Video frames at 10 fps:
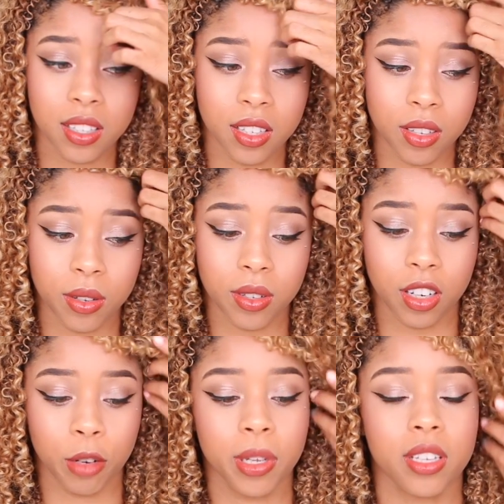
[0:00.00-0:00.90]
because those are
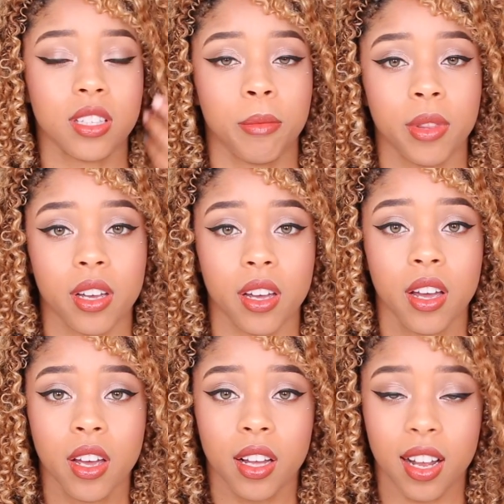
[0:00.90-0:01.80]
going to be some of the
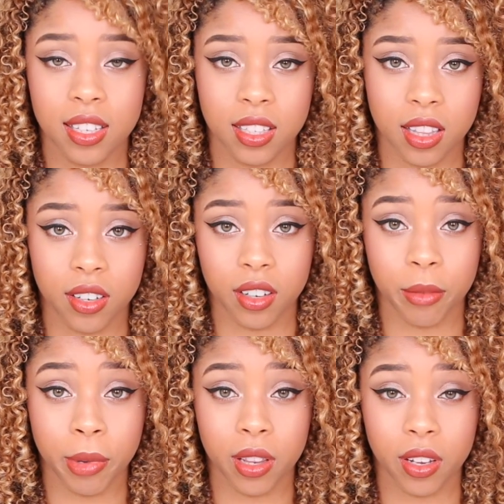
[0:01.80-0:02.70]
classes that they're going
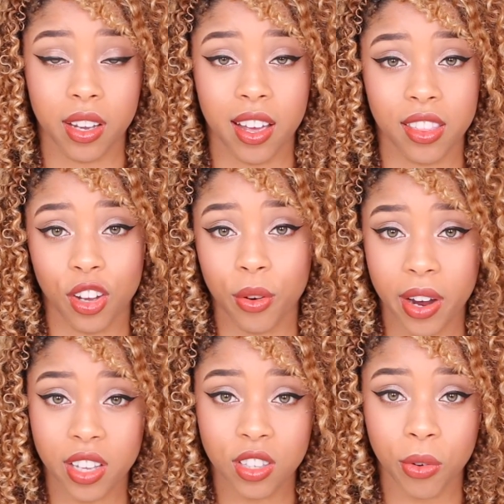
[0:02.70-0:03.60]
to be looking at the
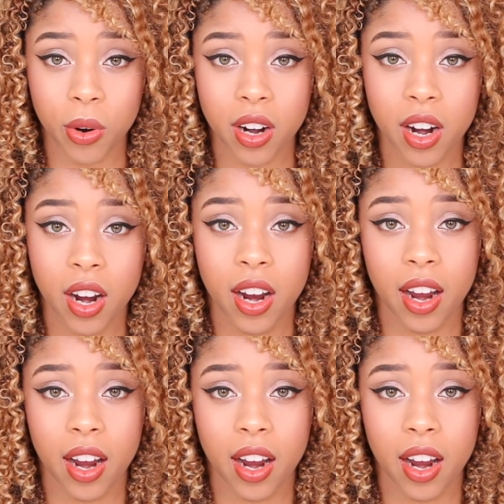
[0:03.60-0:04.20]
grades for,